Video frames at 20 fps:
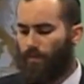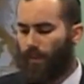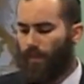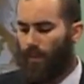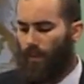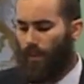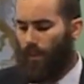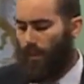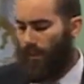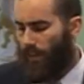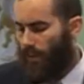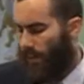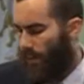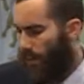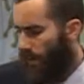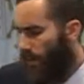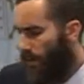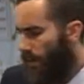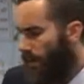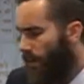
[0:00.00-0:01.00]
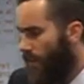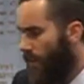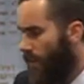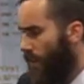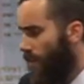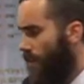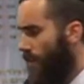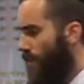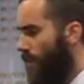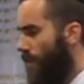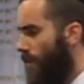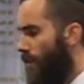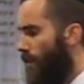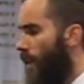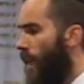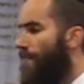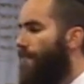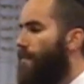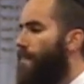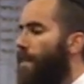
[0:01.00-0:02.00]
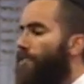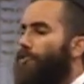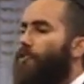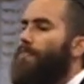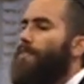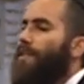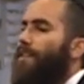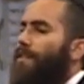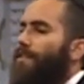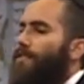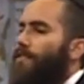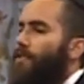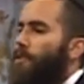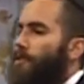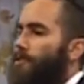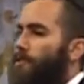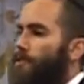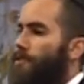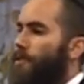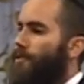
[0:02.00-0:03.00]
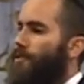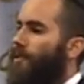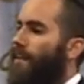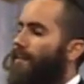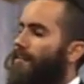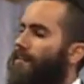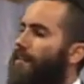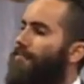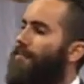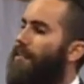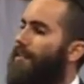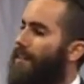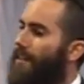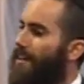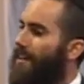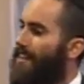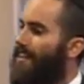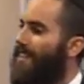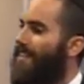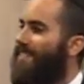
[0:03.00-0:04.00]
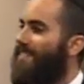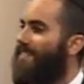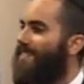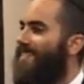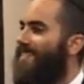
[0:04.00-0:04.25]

It will have special meaning to those who are scientifically inclined.